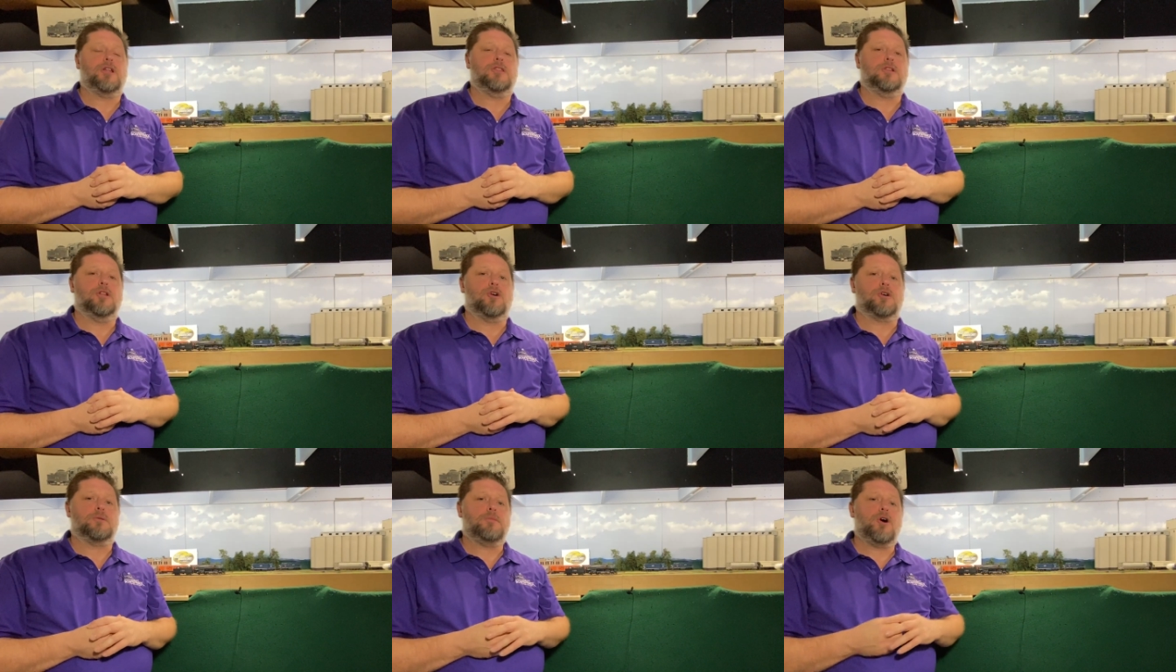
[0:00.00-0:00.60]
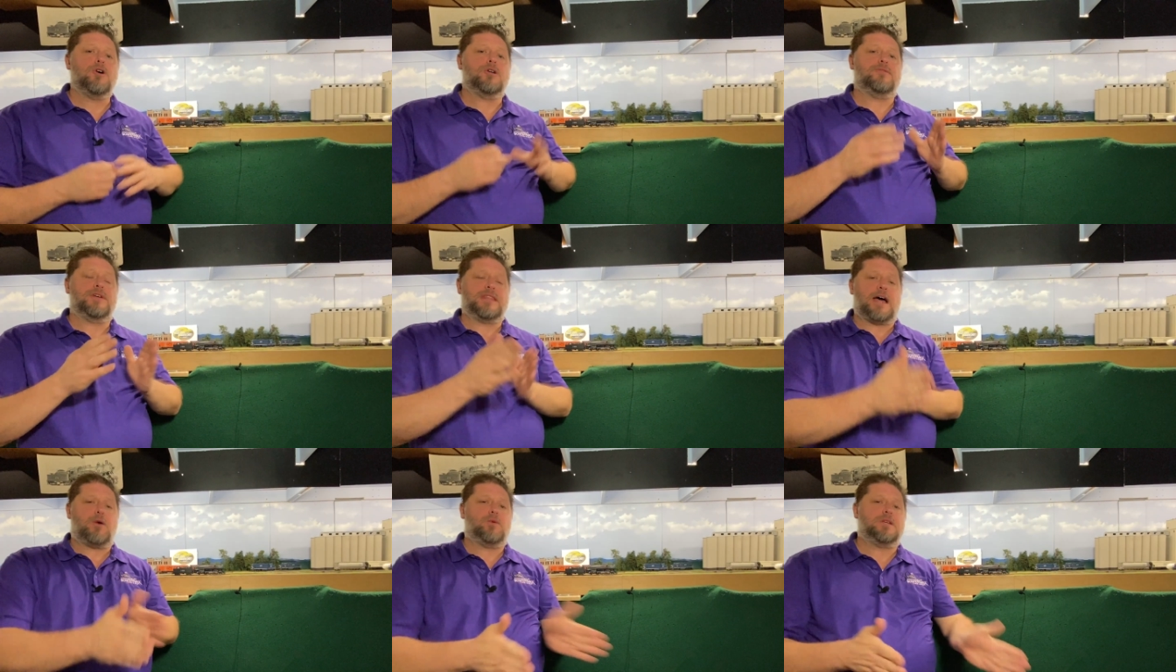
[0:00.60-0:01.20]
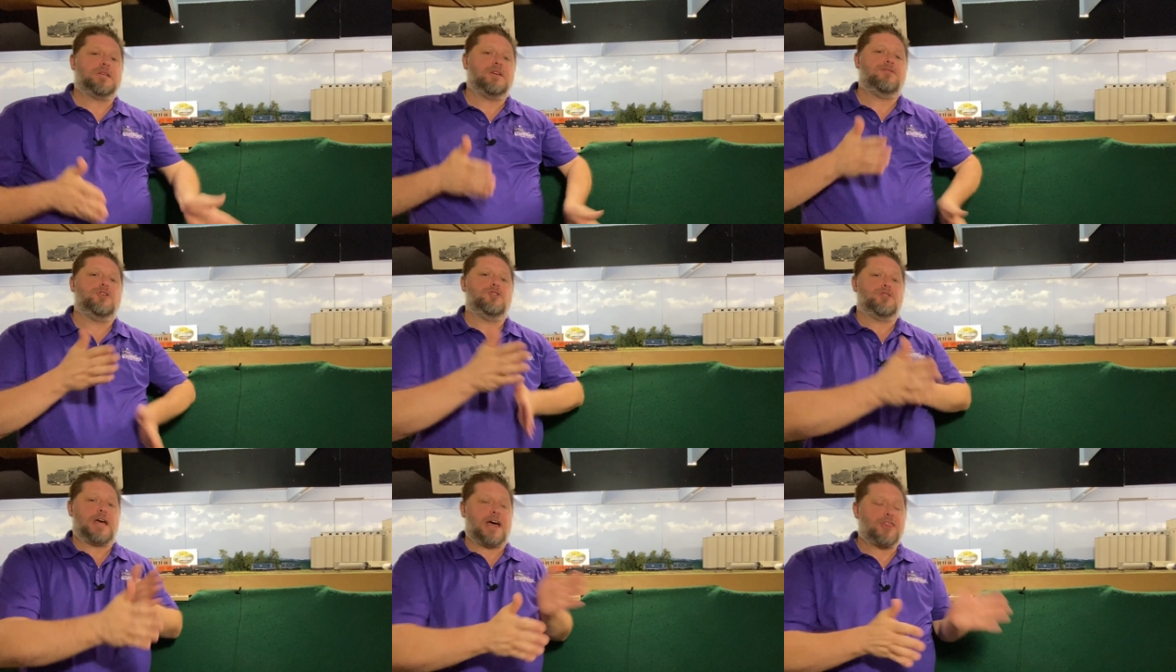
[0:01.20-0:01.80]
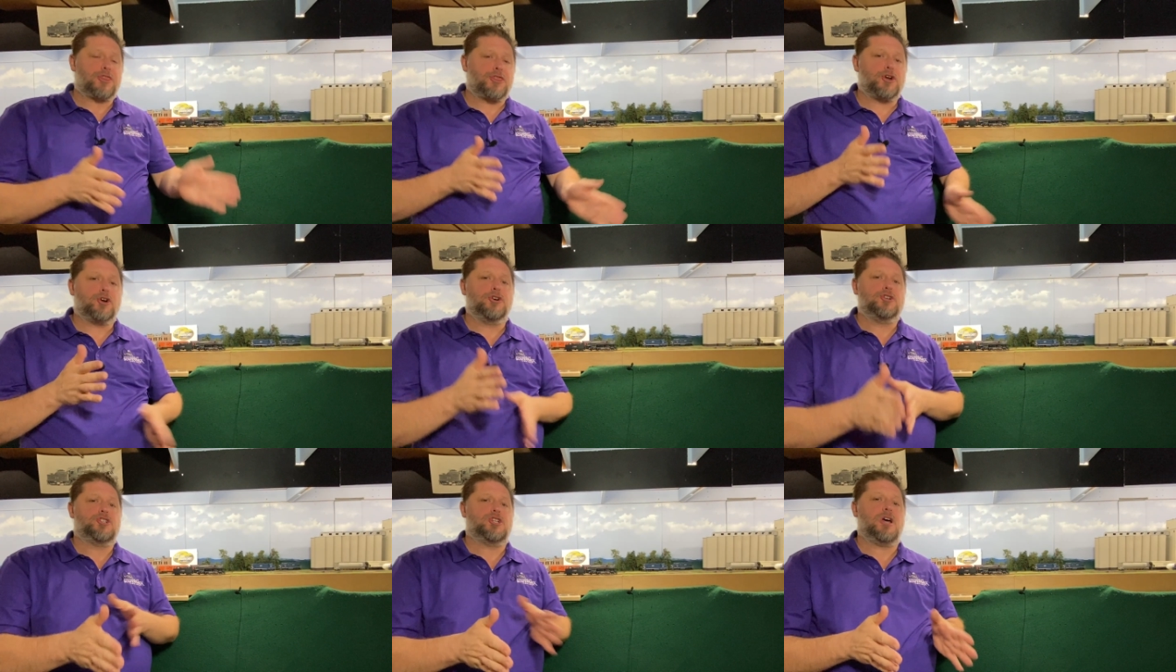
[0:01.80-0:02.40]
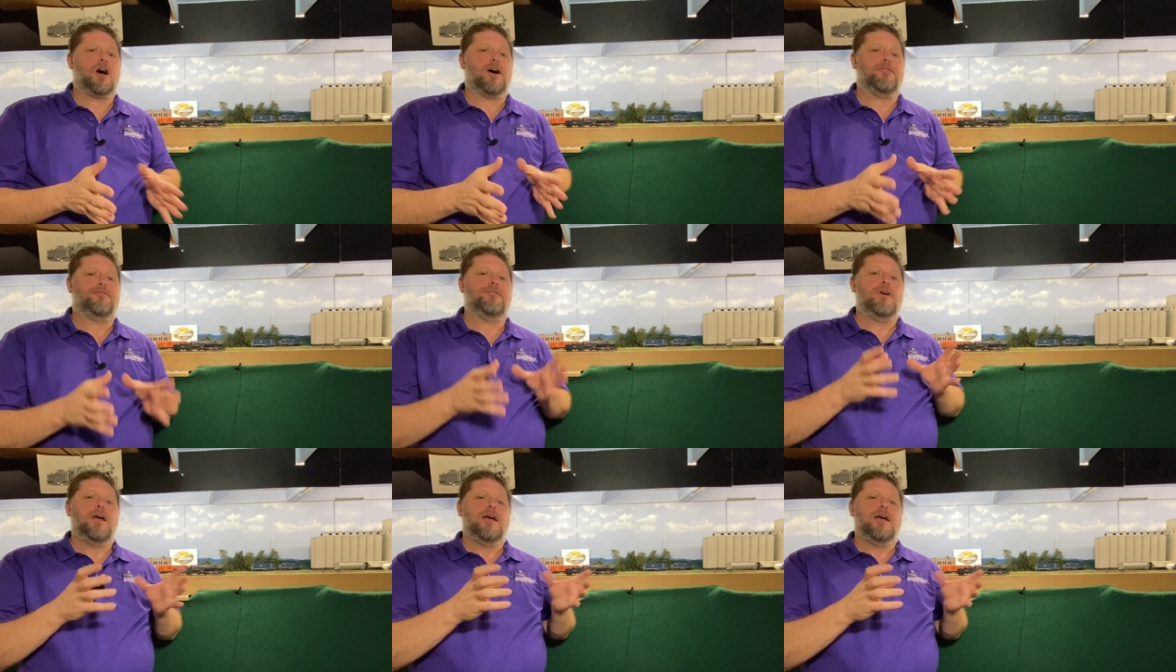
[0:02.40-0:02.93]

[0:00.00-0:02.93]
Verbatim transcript: of the locomotive and that would give you that third chuff.